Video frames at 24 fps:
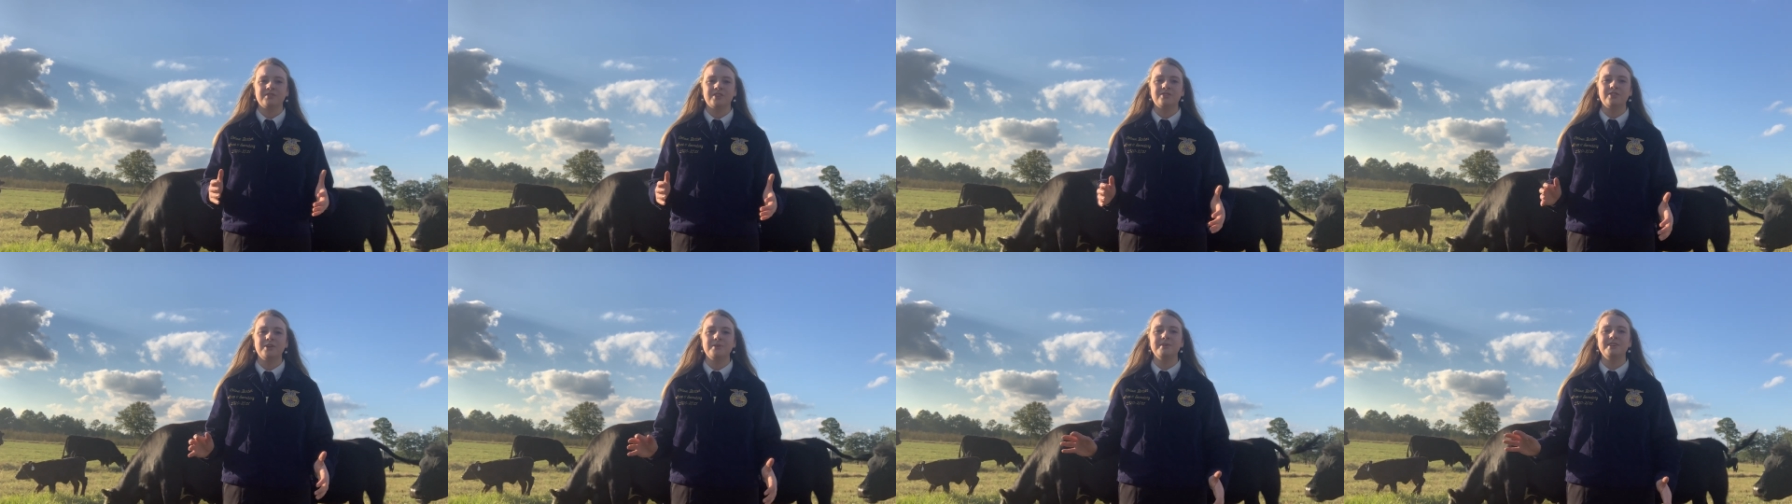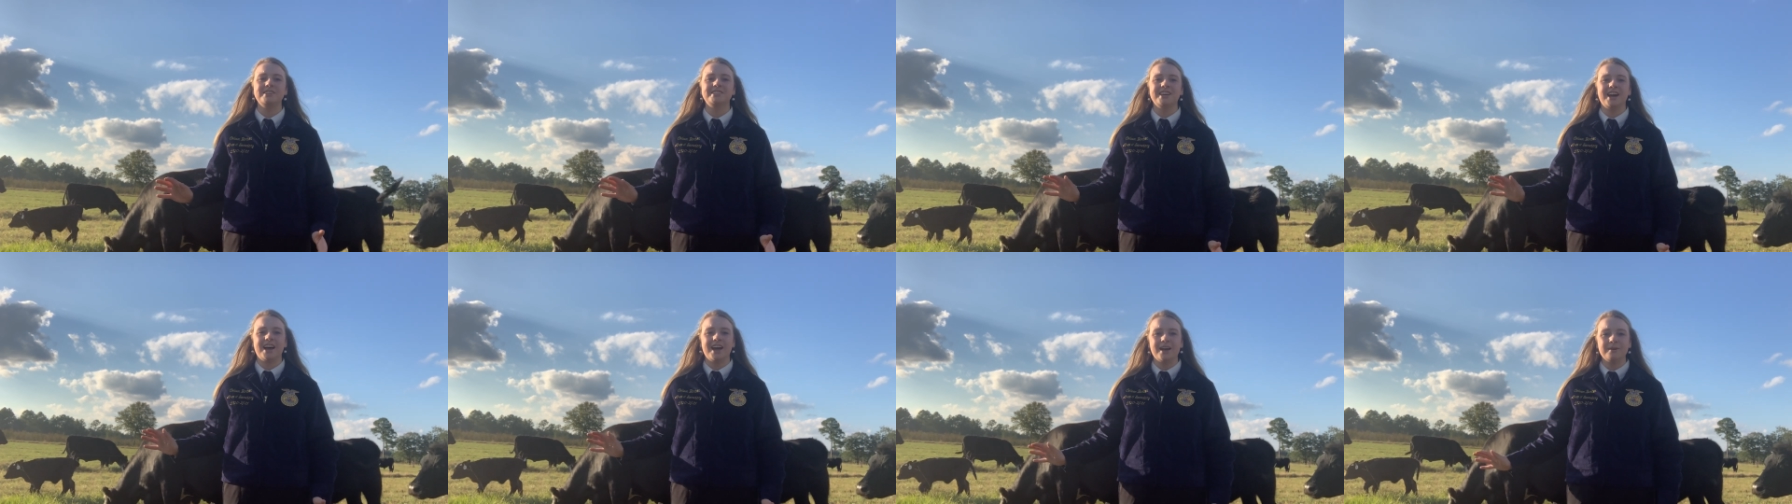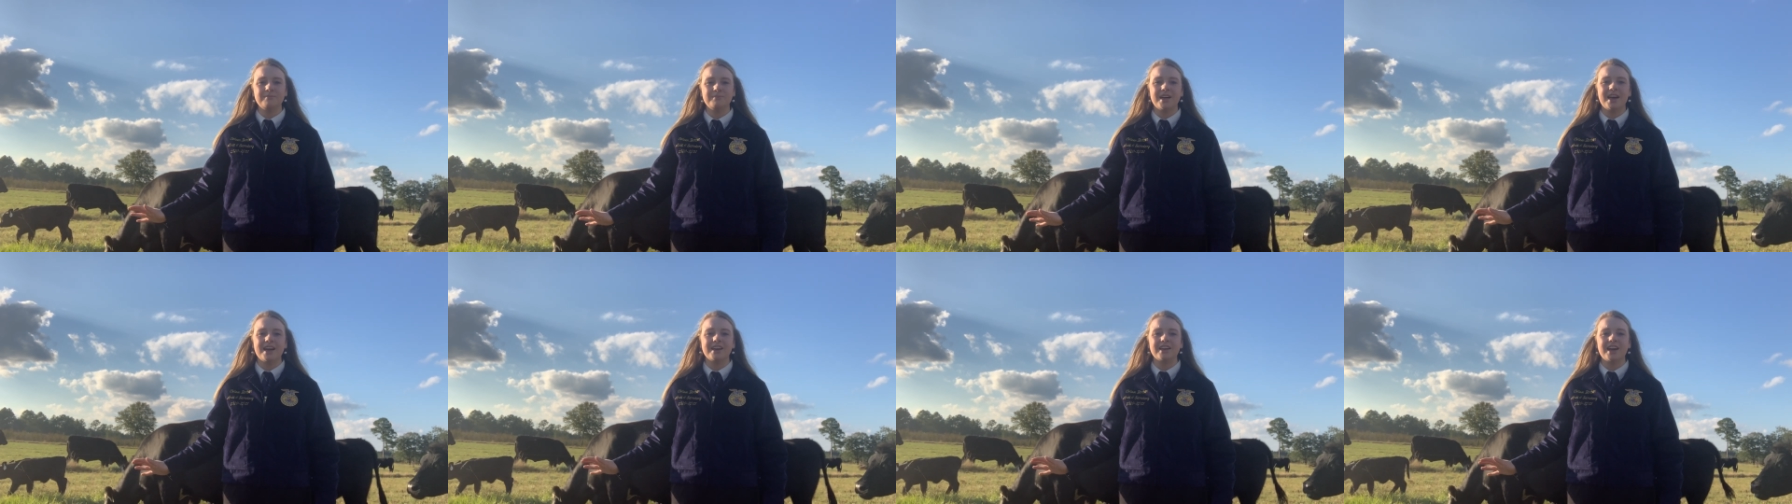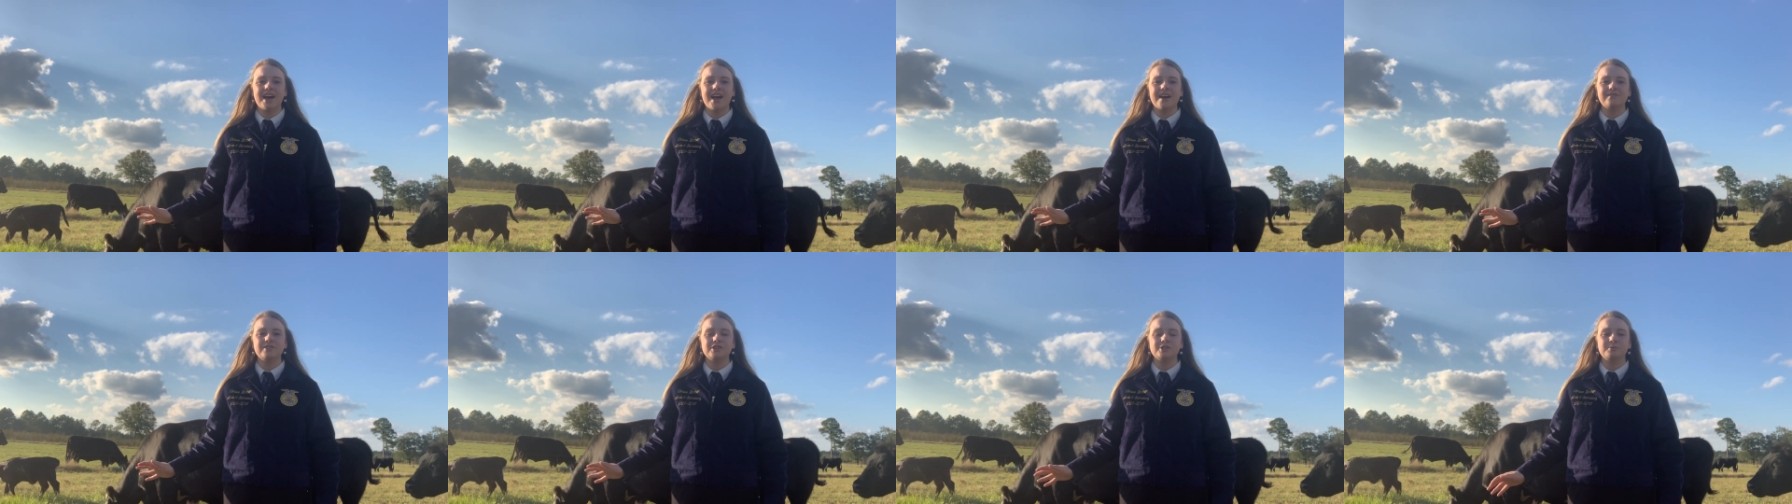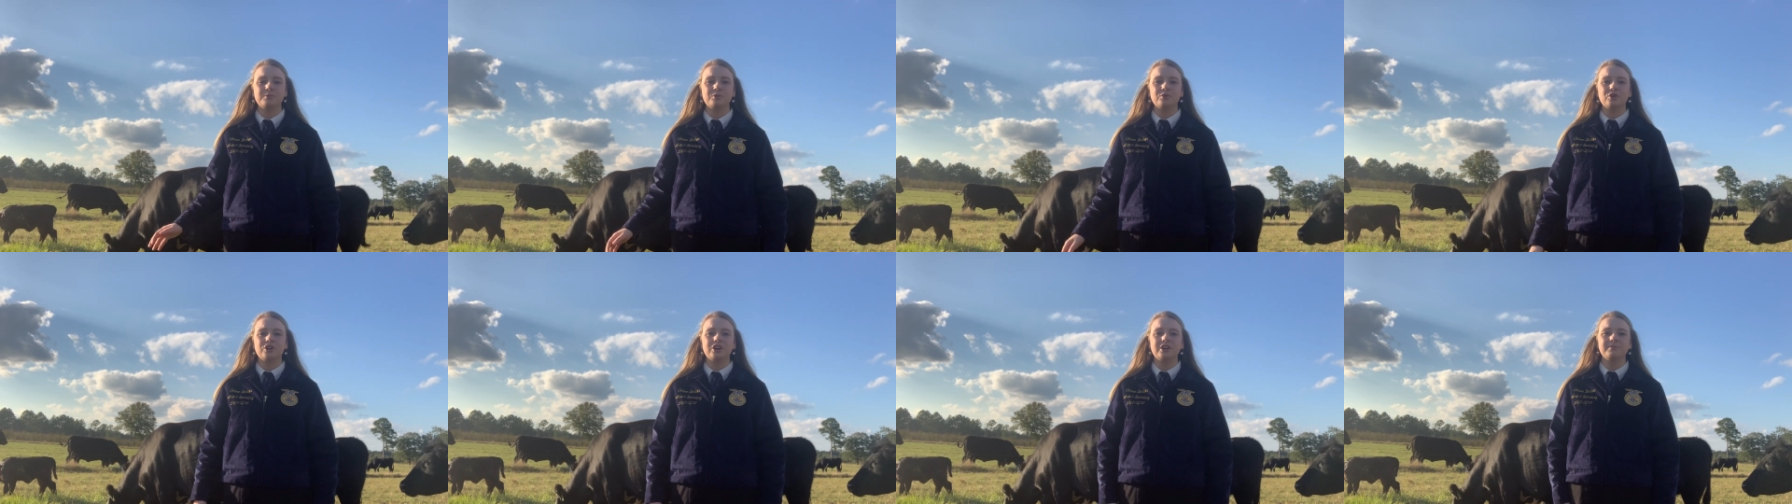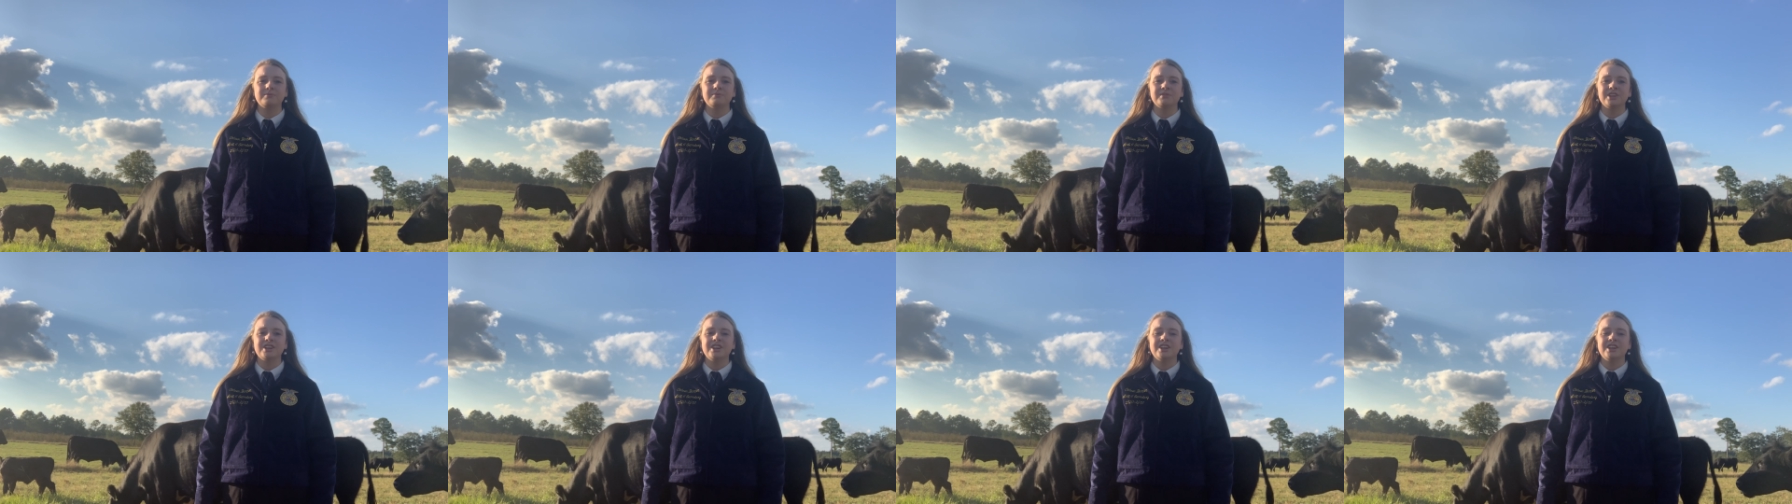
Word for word: from the time that calf is born